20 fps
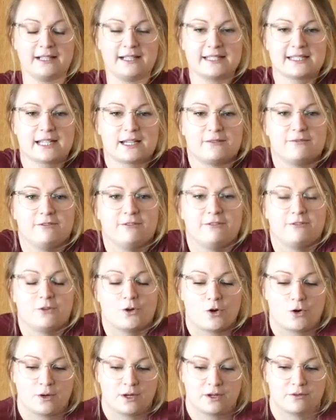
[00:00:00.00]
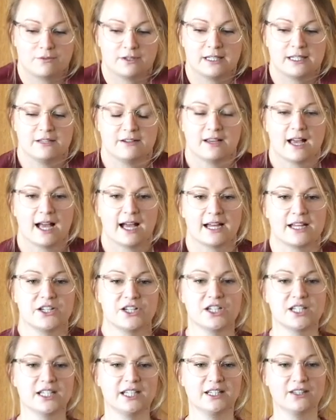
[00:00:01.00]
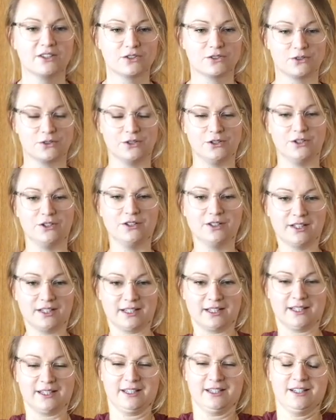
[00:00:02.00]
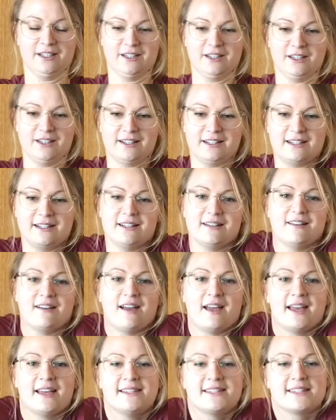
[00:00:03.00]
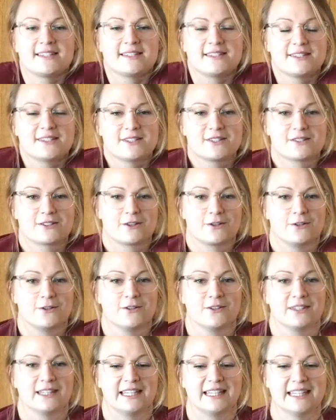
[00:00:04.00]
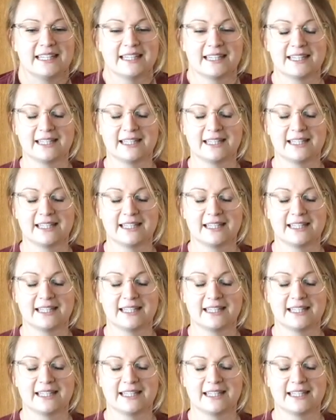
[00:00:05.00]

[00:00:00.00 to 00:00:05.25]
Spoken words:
Let's come forward, really punching through nice and slowly.